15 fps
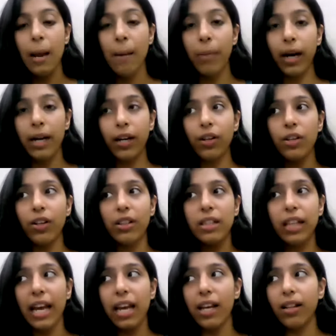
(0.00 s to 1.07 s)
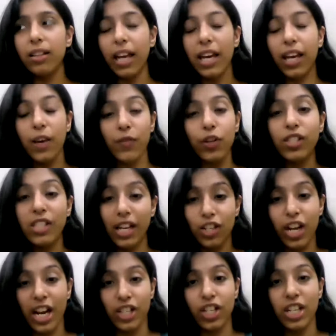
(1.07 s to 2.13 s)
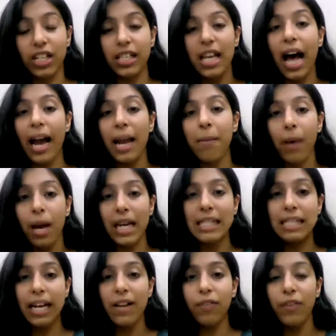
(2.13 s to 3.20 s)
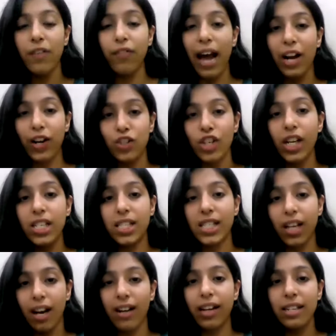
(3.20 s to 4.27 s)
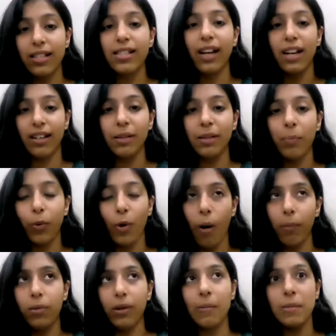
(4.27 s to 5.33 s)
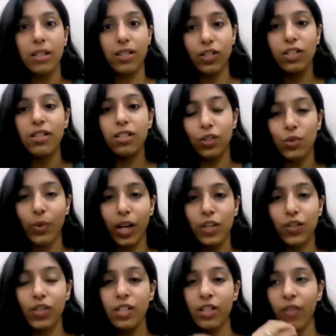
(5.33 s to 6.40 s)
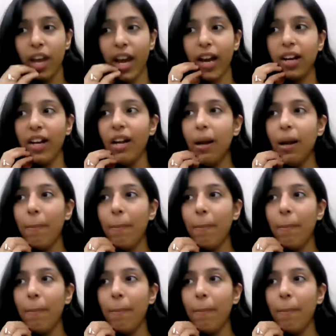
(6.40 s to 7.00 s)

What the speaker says: But you know, they give you suggestions. I myself have actually stuck in certain problems, certain situations where